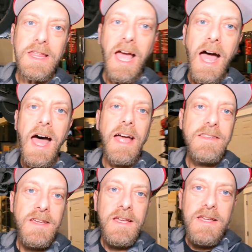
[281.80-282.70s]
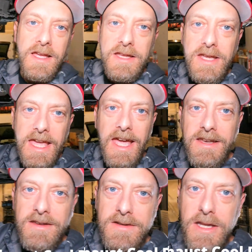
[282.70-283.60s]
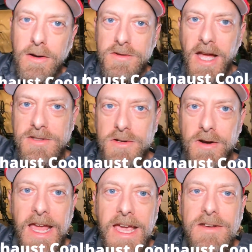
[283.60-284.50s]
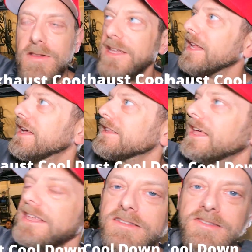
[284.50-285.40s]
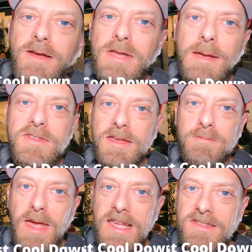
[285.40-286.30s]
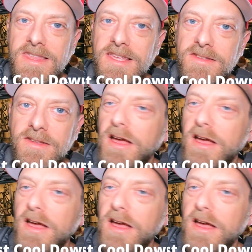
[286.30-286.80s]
hot and you can't, touch it or handle it, then sometimes it makes these